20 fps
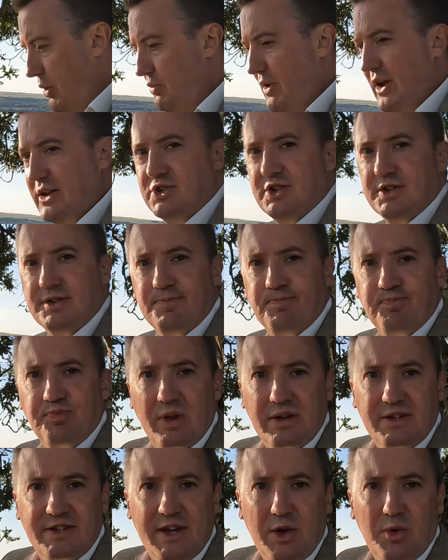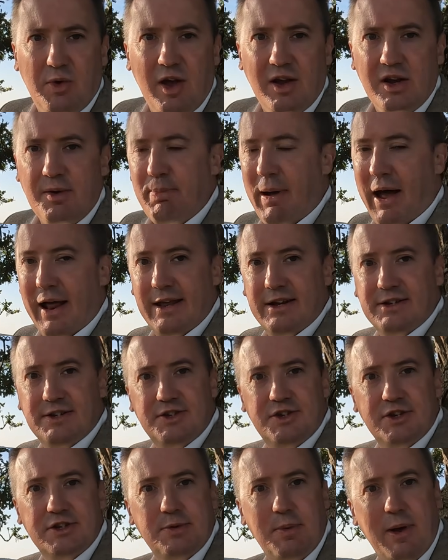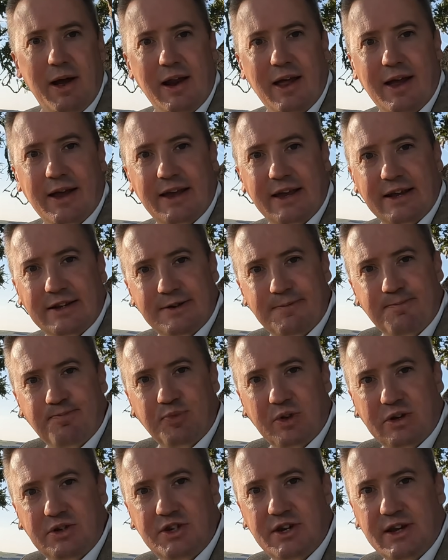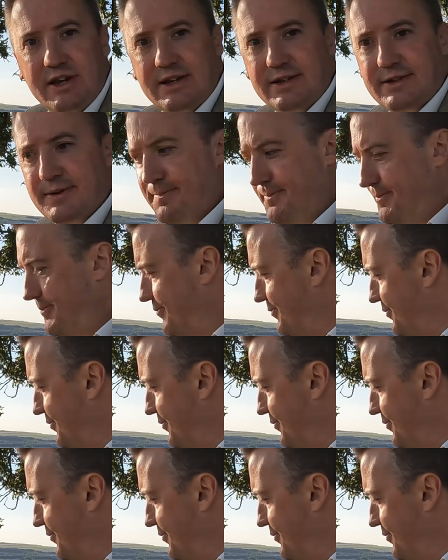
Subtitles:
Rich and silky on the palate, it's just the way I like it. Cheers.